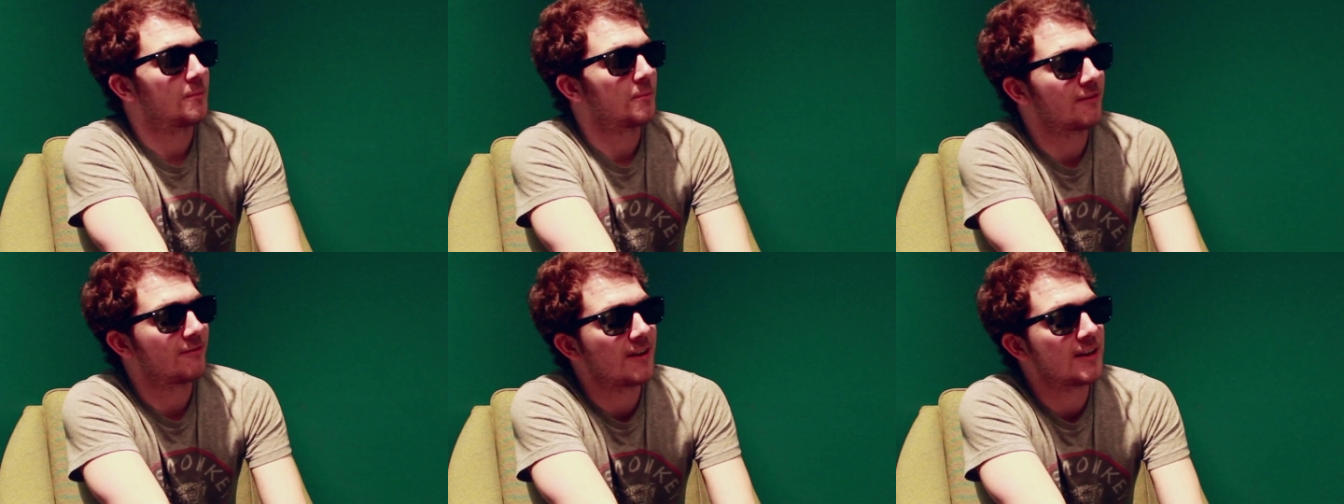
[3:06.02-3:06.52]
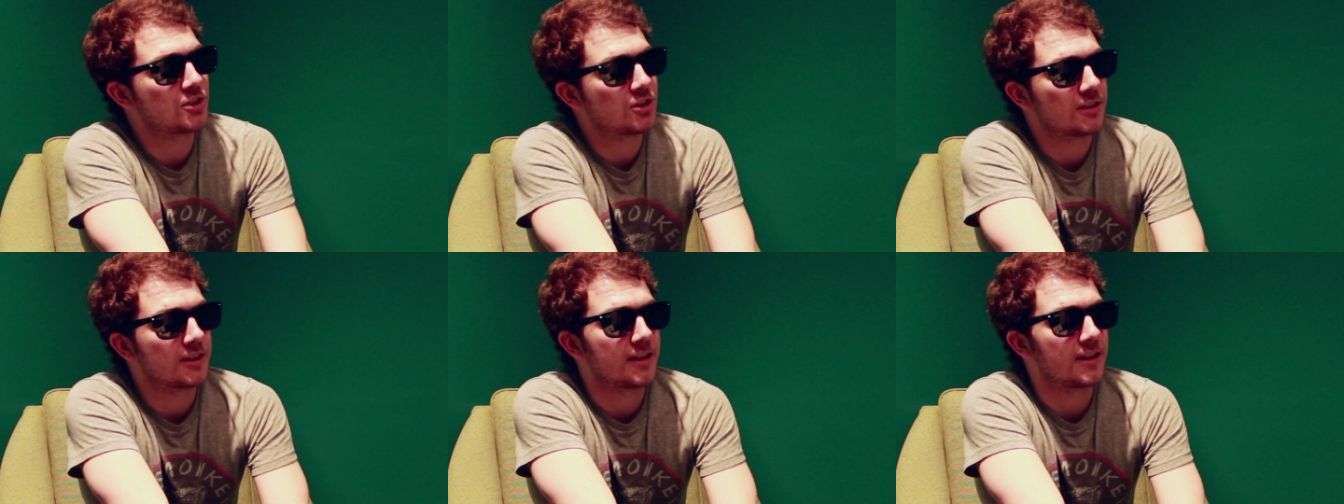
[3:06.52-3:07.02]
But
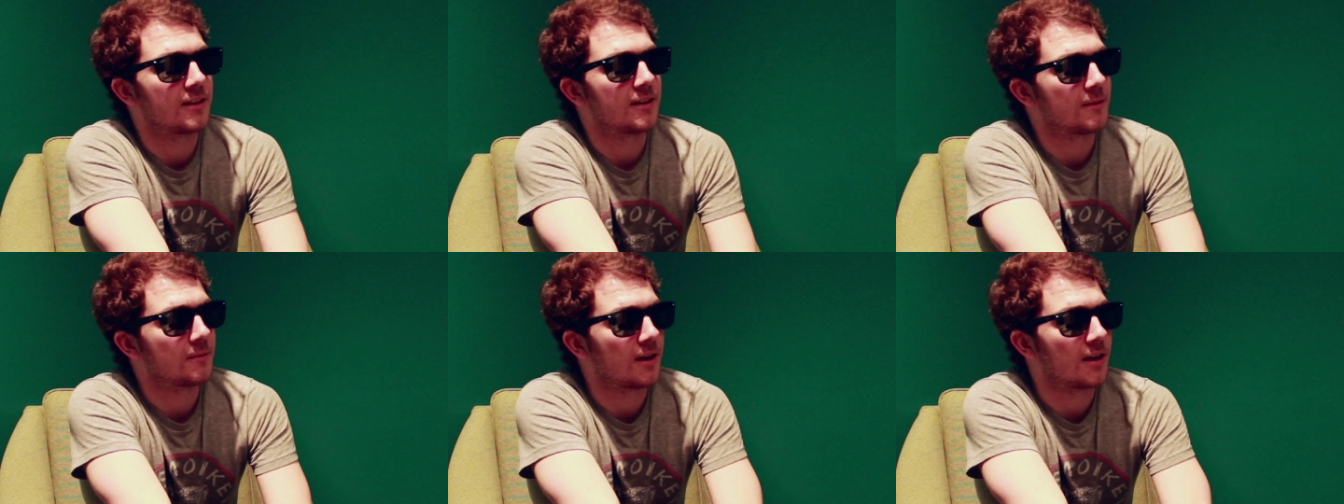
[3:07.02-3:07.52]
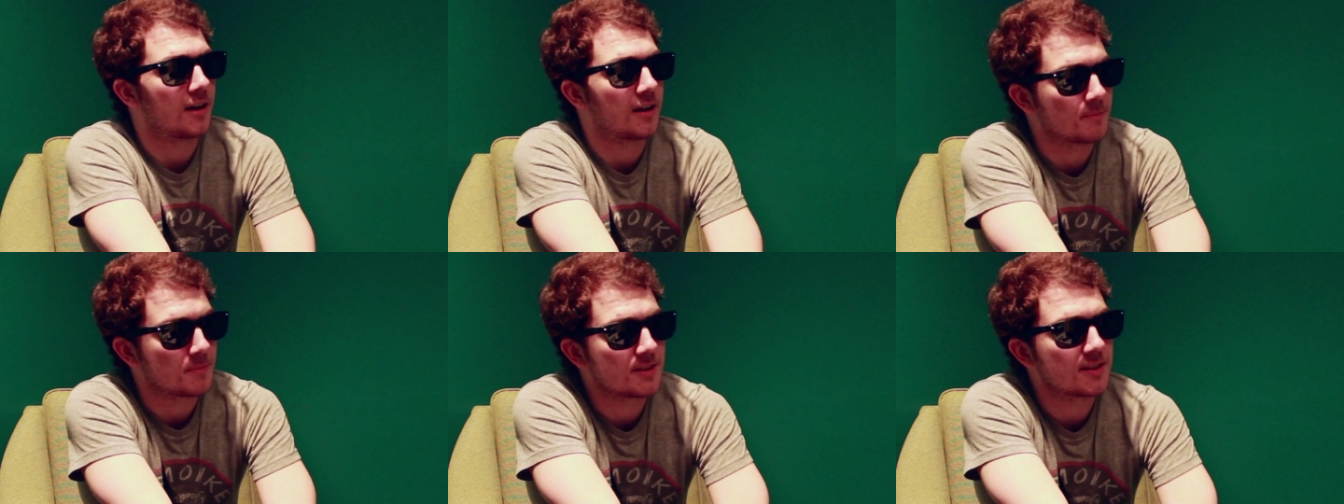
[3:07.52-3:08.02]
eventually,
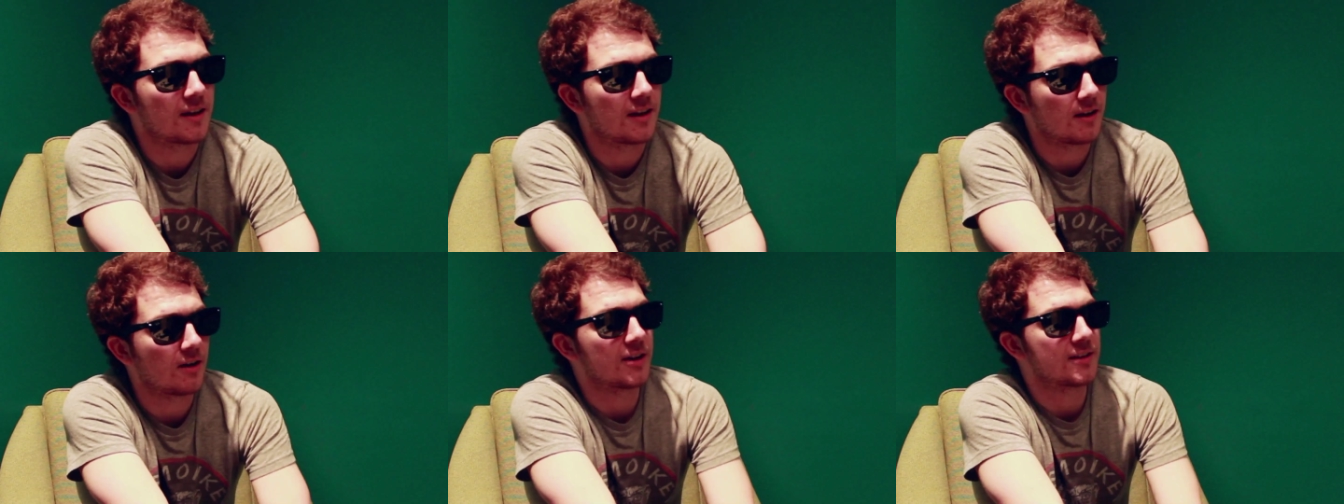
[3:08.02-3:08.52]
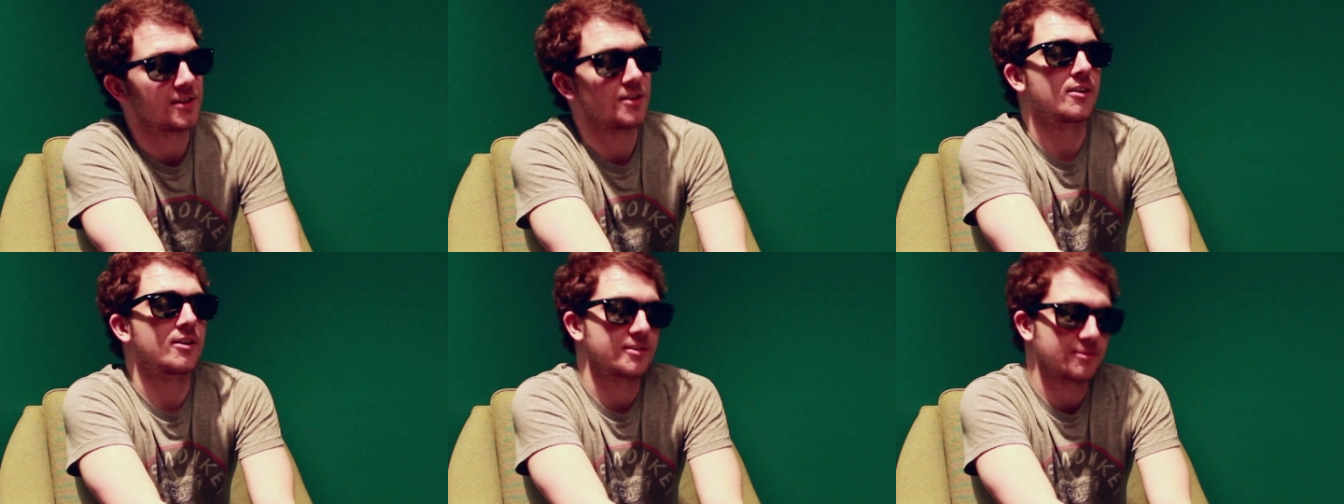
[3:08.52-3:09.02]
um, uh,
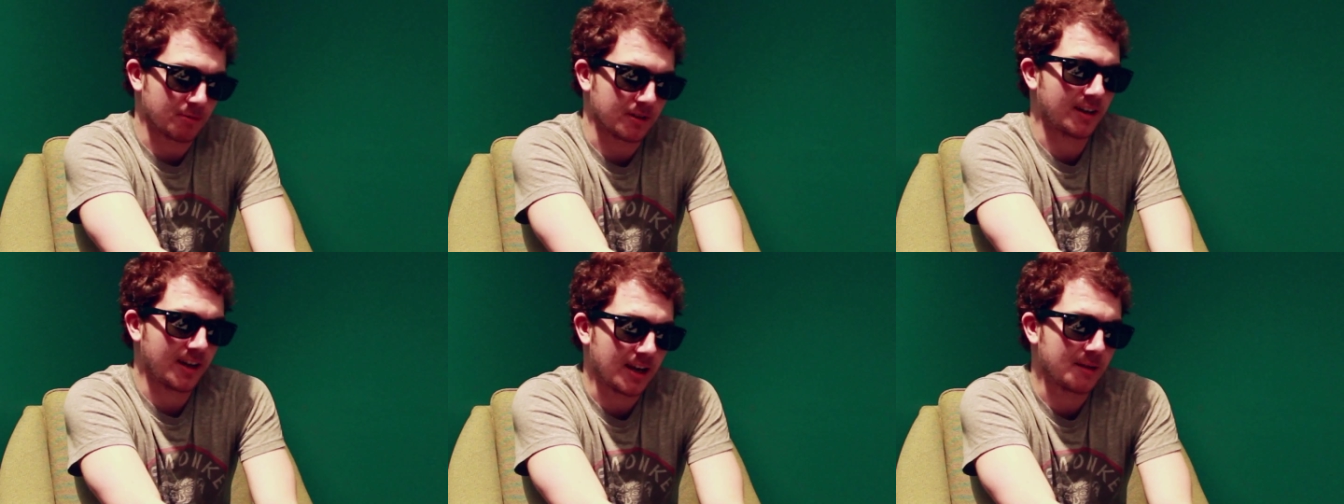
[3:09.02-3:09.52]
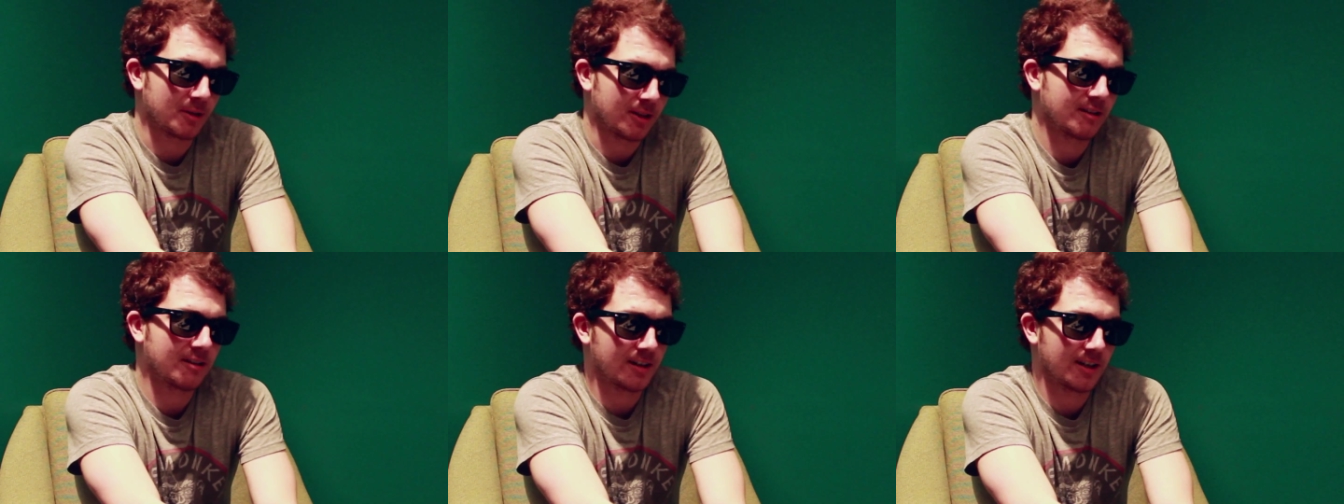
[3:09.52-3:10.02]
Ozzy Osbourne came
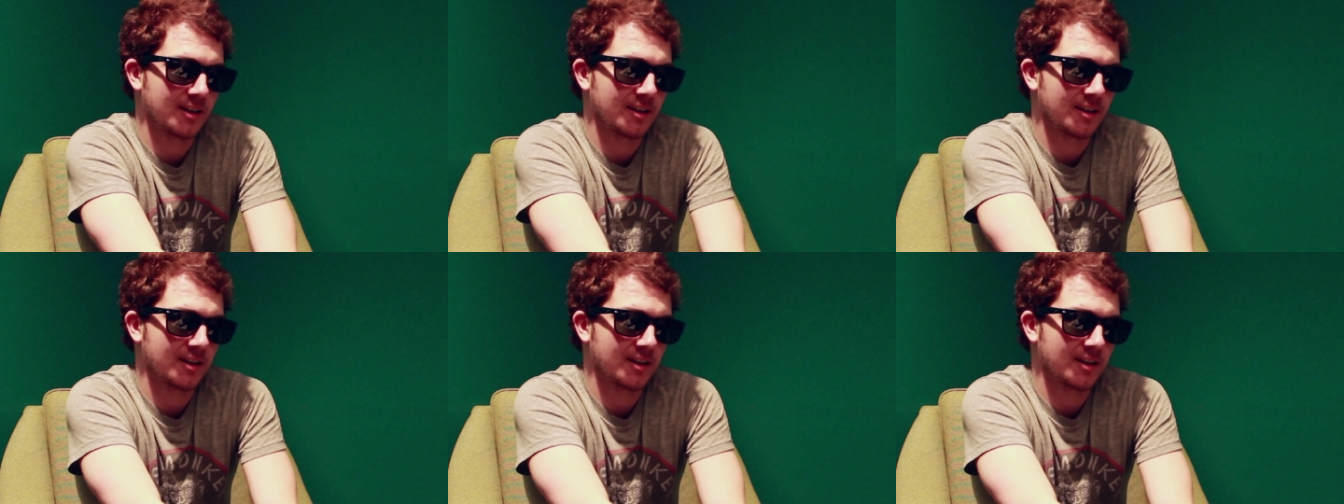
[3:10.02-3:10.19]
along